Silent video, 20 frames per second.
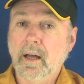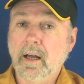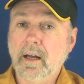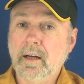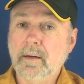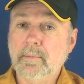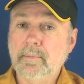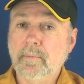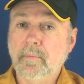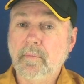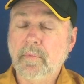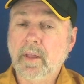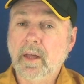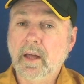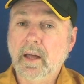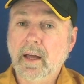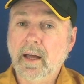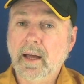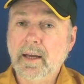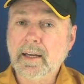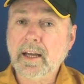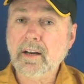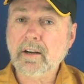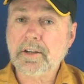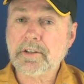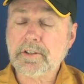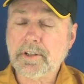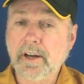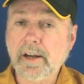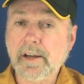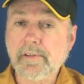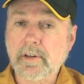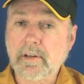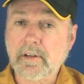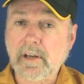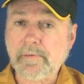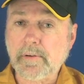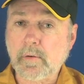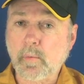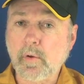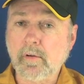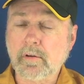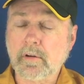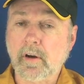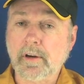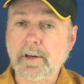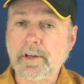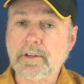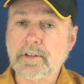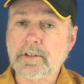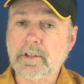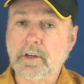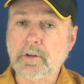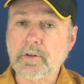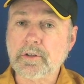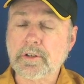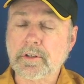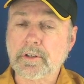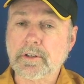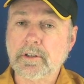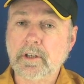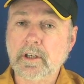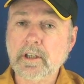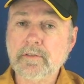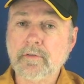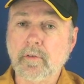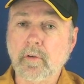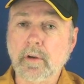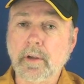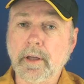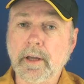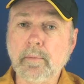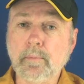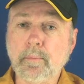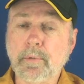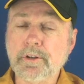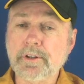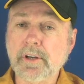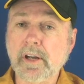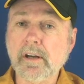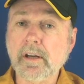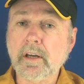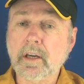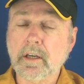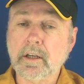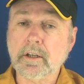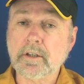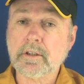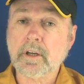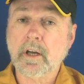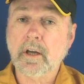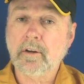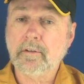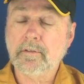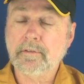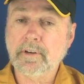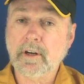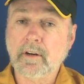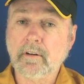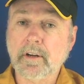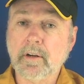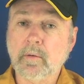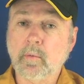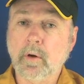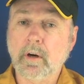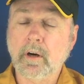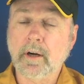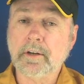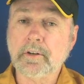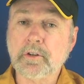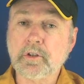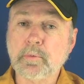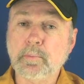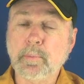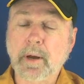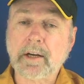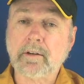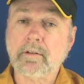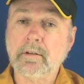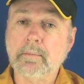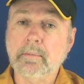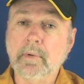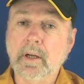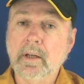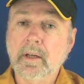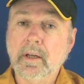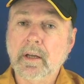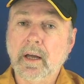Can I say that David Wilcock is so successful in presenting his very wide spectrum